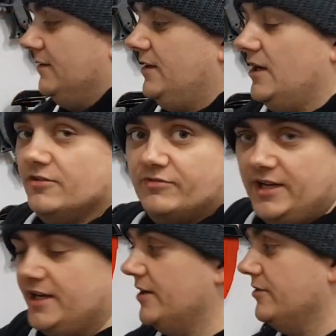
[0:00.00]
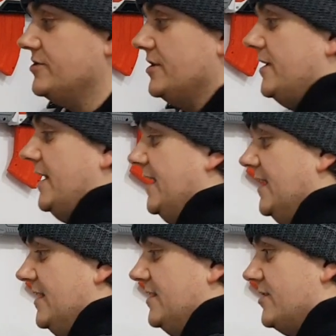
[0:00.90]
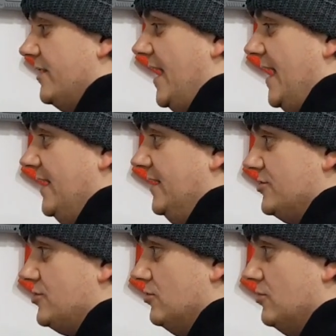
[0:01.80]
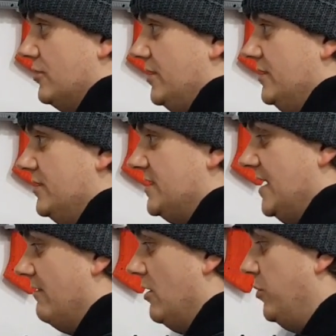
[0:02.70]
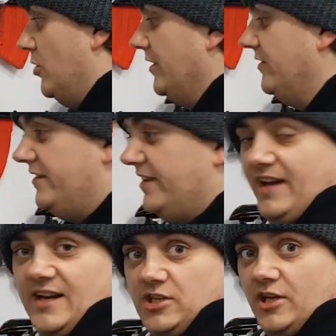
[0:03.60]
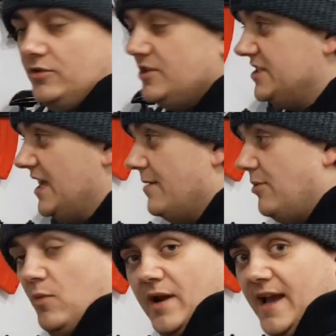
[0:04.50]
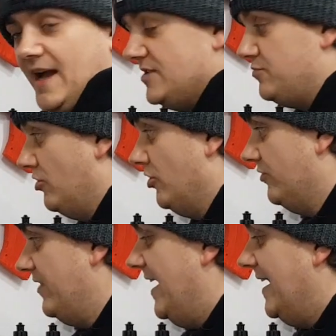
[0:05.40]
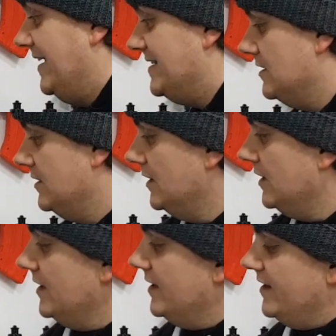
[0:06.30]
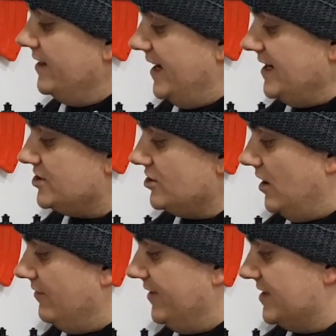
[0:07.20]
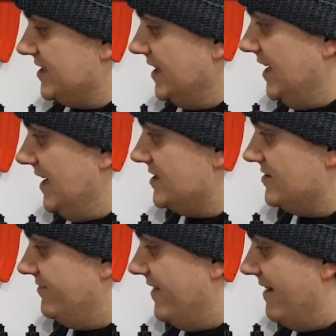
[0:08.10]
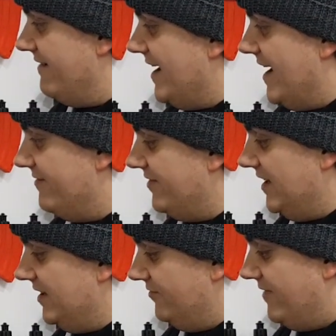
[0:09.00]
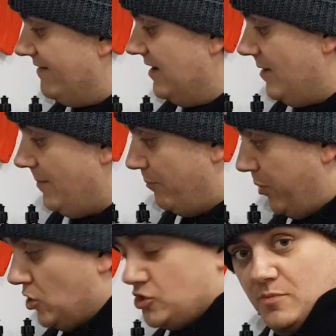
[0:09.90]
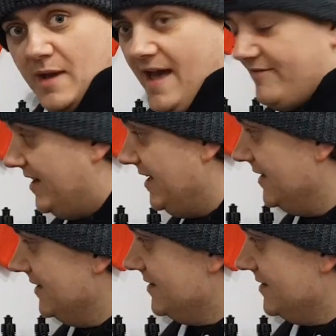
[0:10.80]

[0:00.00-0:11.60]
Over it goes, okay? So that scored 0 points. It is actually only stable when it has product in it. This obviously is very heavy. It's very bottom heavy.